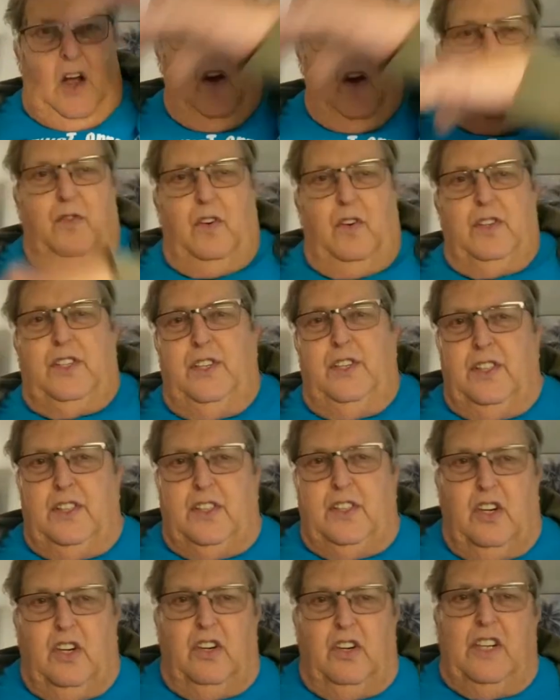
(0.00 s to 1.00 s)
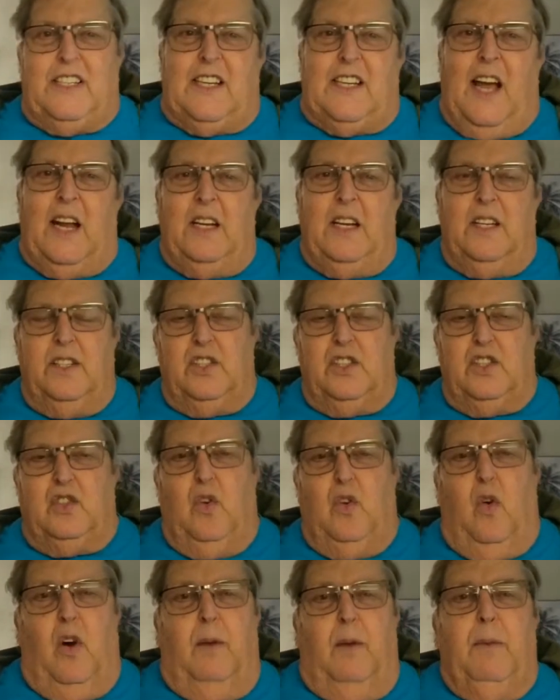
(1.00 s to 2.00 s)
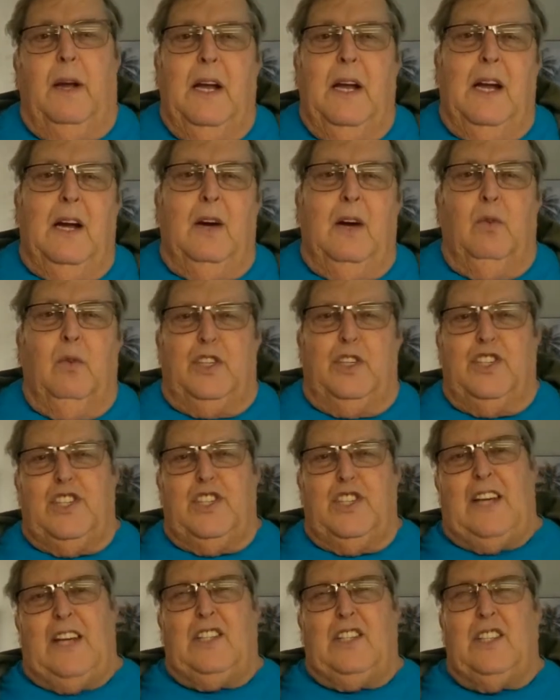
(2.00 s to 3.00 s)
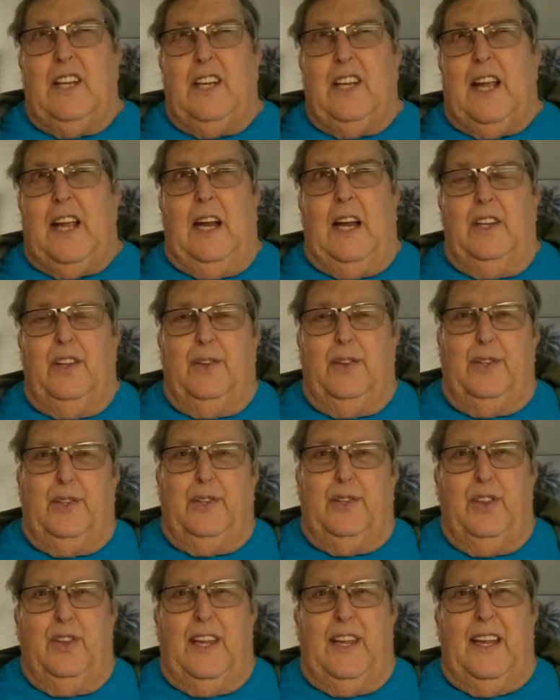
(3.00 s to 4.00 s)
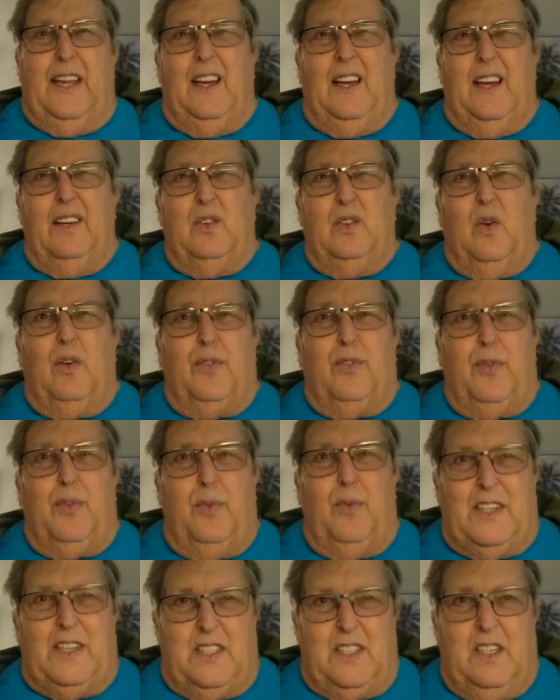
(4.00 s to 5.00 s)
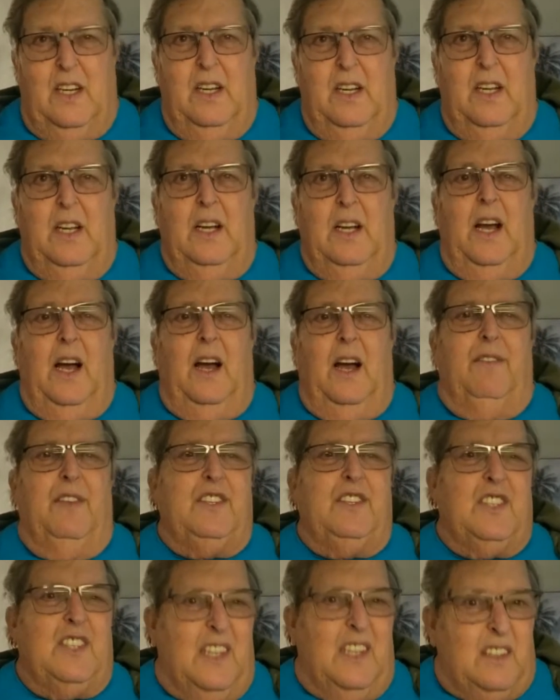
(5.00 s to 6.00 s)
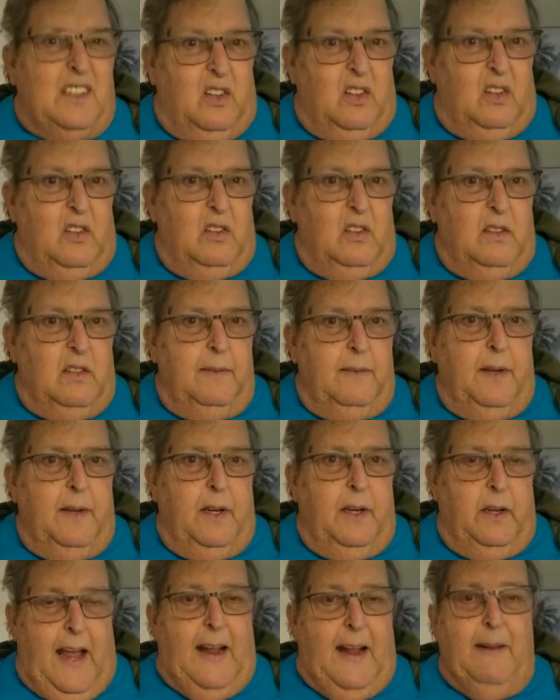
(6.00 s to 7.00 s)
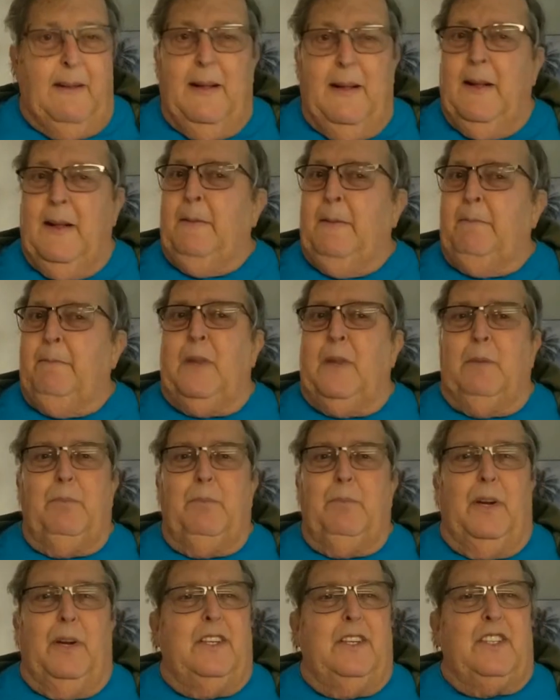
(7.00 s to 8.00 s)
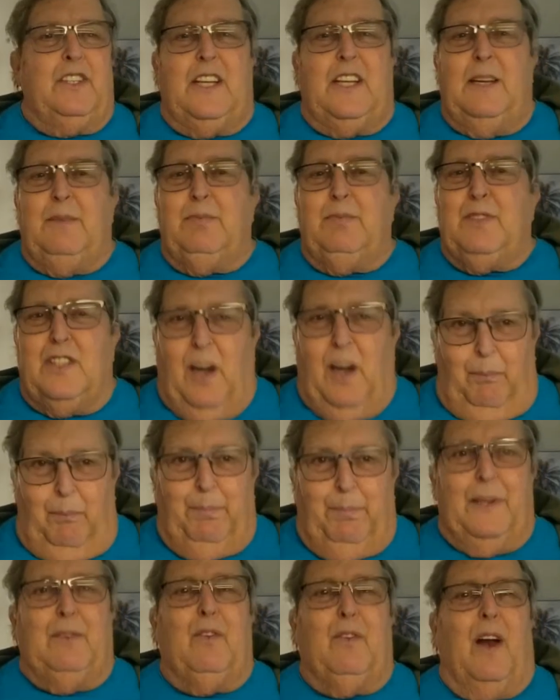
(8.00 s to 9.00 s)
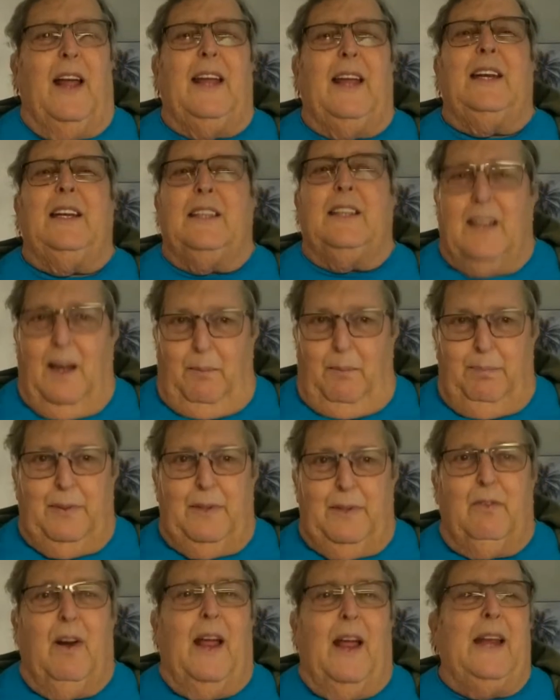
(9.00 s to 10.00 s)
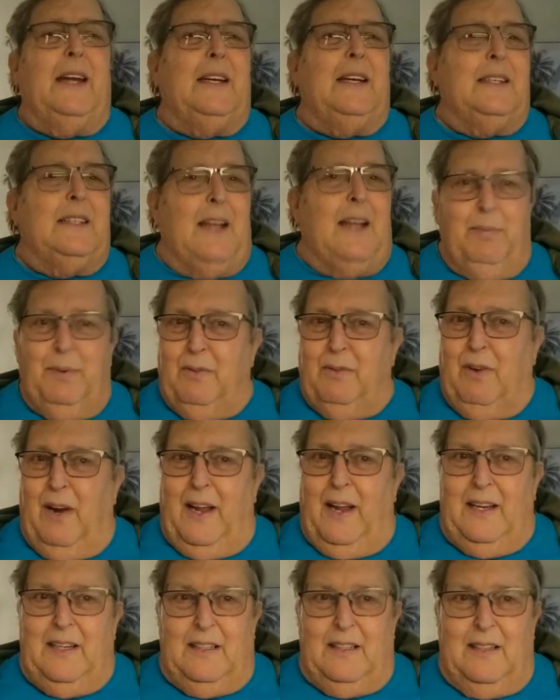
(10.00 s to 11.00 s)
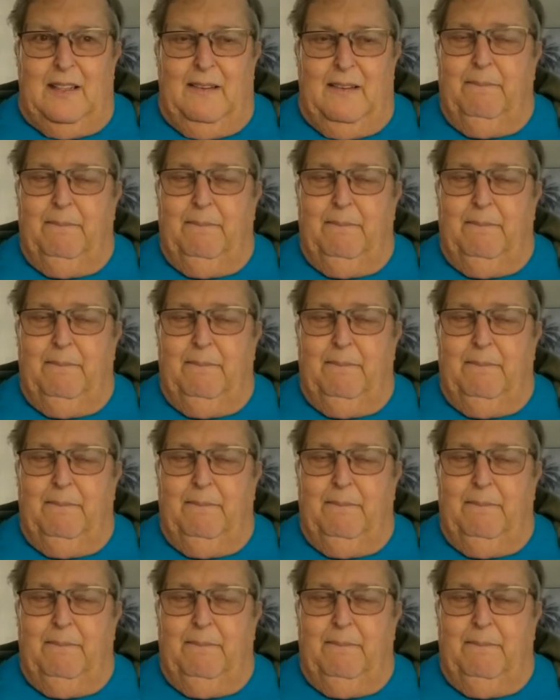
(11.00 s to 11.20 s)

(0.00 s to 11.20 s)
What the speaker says: over to the dirty side of the storm, which is actually kind of to the northwest of the center, okay? But it just keeps dumping rain and dumping rain and dumping rain.